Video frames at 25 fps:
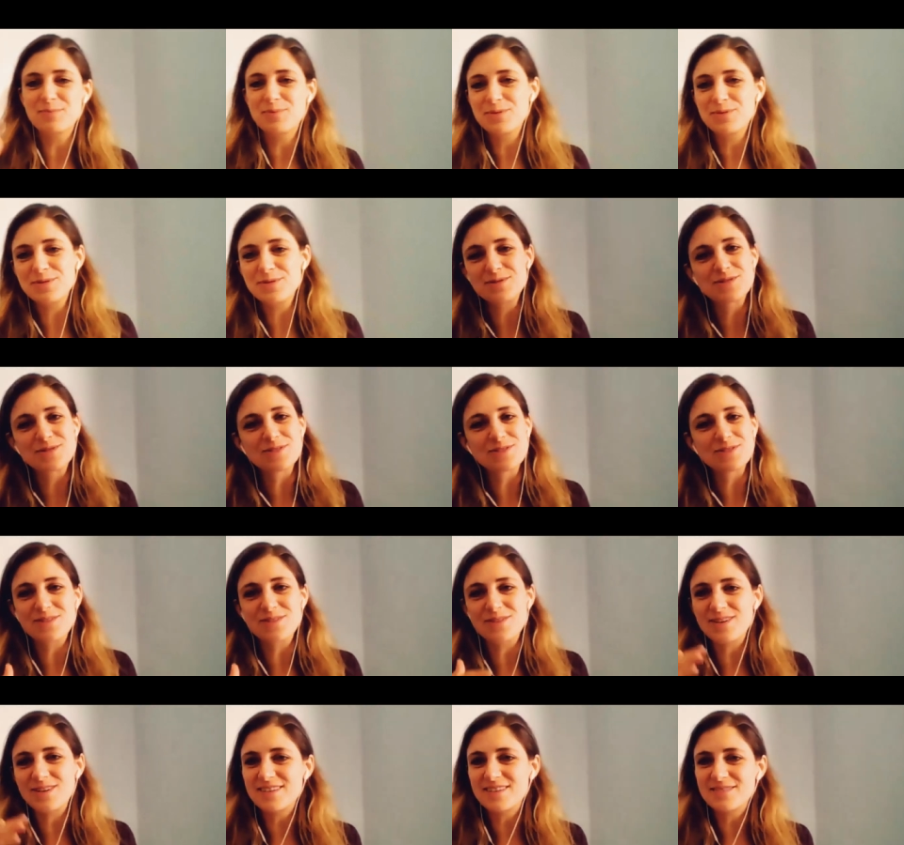producer
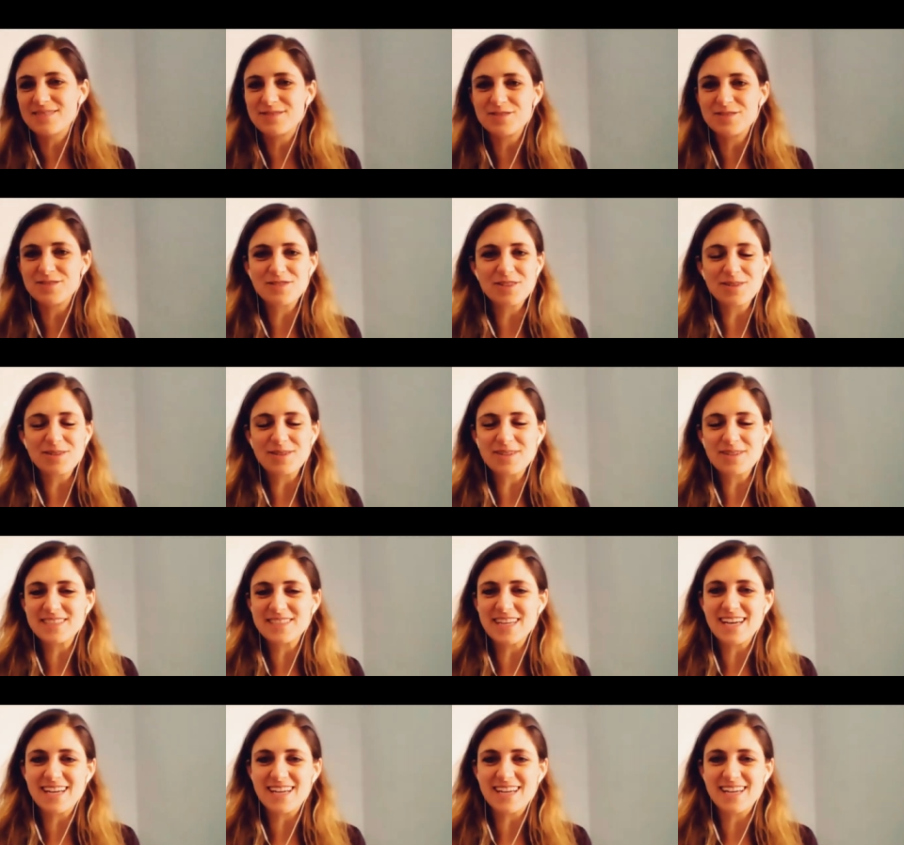or a studio
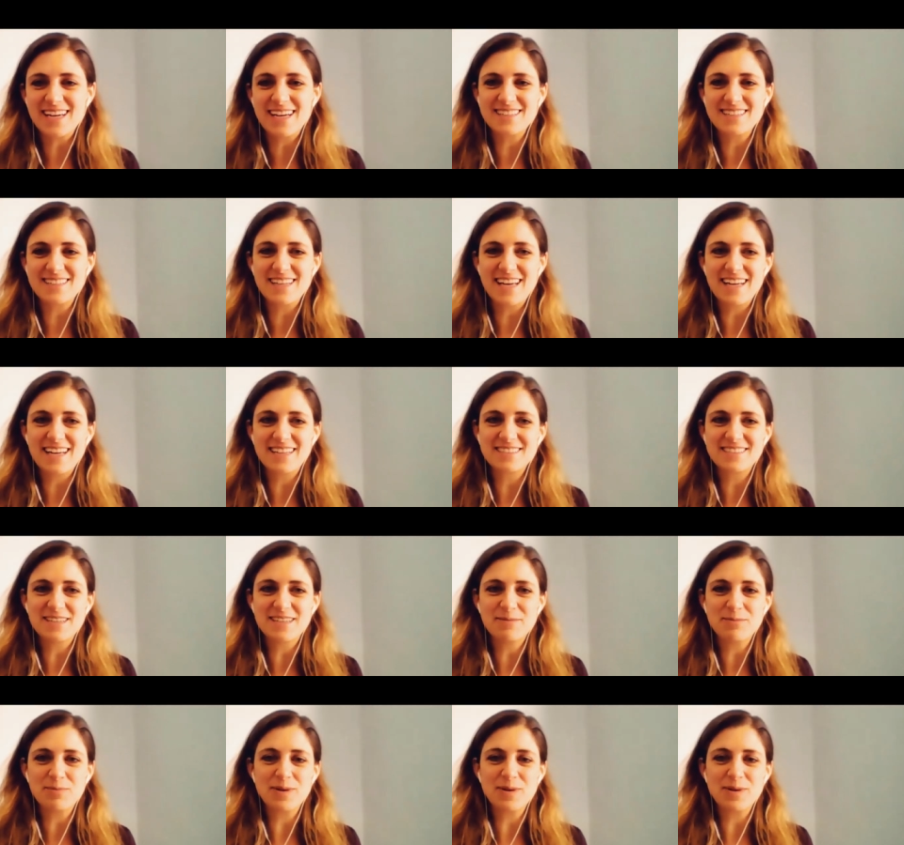exec at
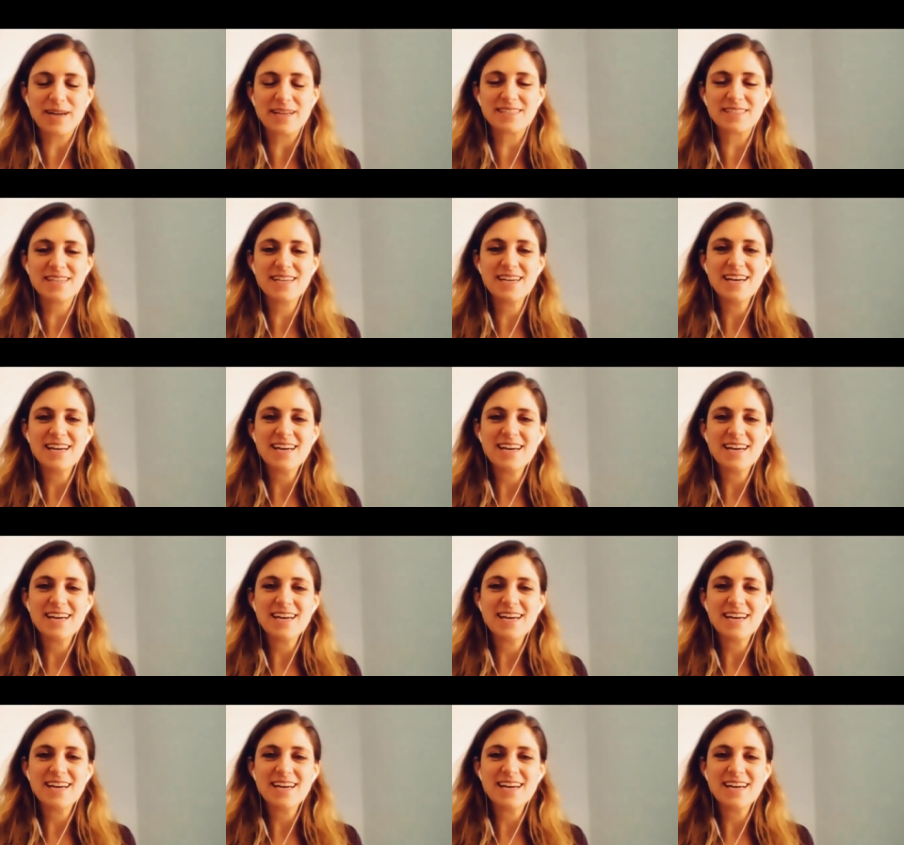some point.